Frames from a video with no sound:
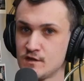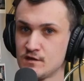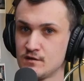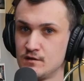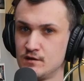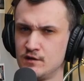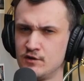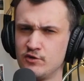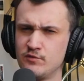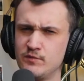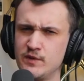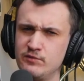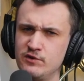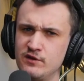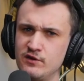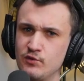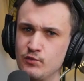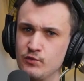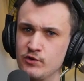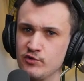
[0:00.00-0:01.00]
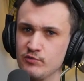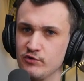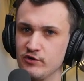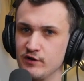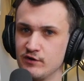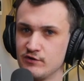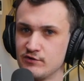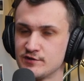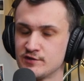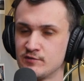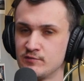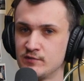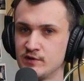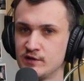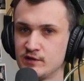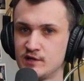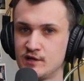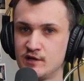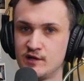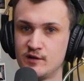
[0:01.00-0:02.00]
Yeah, or maybe like winter break or something
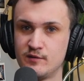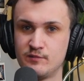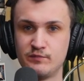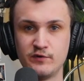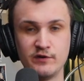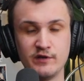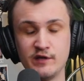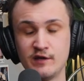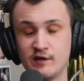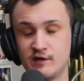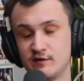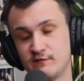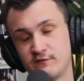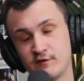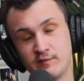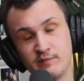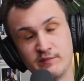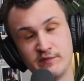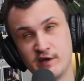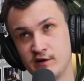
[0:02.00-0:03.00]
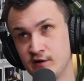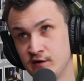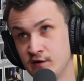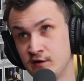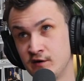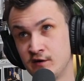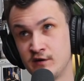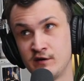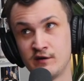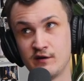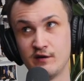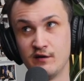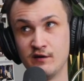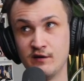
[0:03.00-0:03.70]
like that. But yeah, from there,